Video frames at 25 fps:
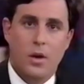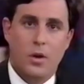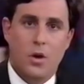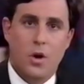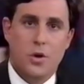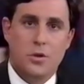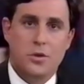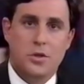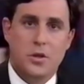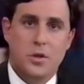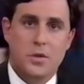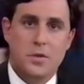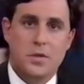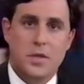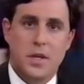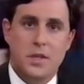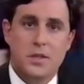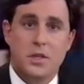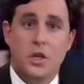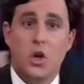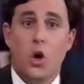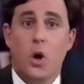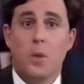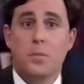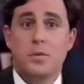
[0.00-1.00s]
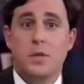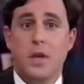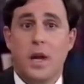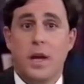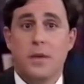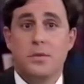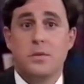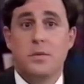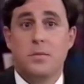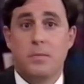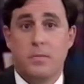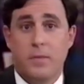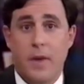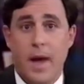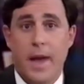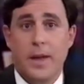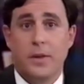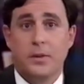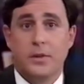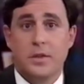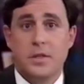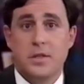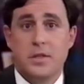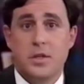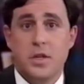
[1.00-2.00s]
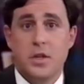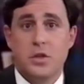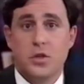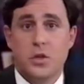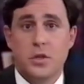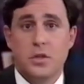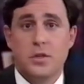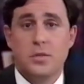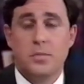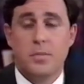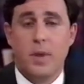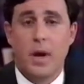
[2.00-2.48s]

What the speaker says: Cosio says he hopes to have some final decisions